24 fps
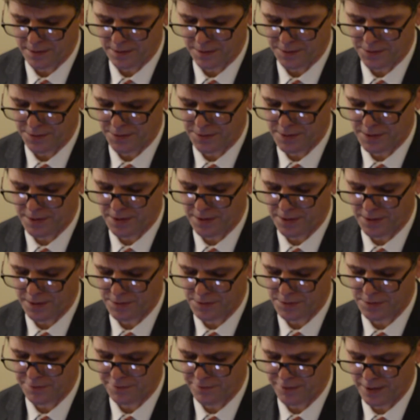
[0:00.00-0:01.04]

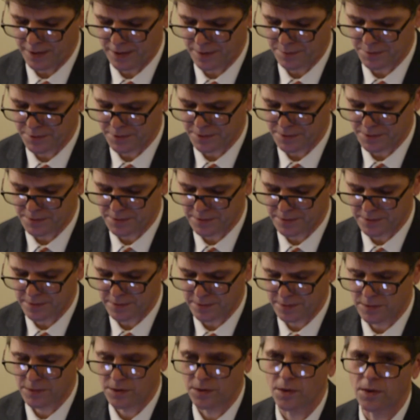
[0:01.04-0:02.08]
1,300 families
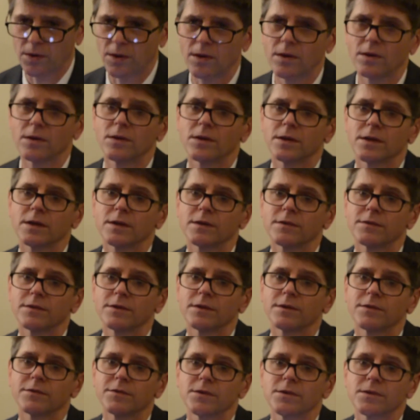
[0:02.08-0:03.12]
call looking
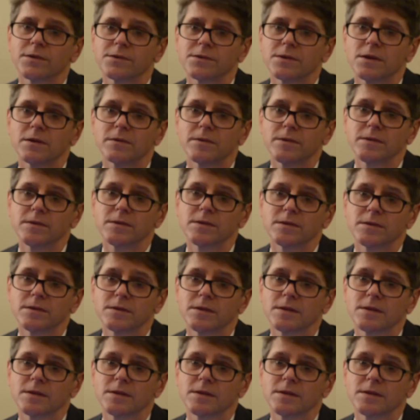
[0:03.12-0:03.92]
for funeral services.